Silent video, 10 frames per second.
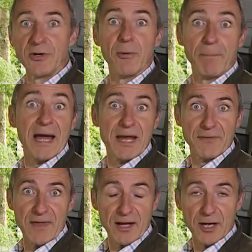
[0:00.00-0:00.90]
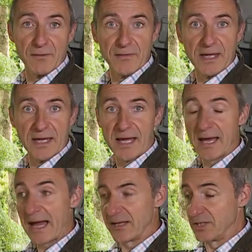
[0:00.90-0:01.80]
You're not paying for that kind of thing
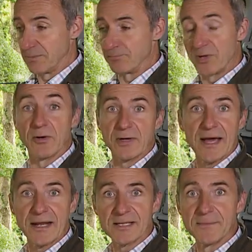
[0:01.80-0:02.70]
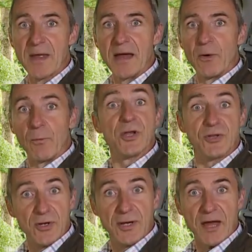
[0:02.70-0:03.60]
here, and you don't get it. What you
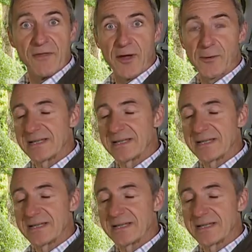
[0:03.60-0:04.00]
do get though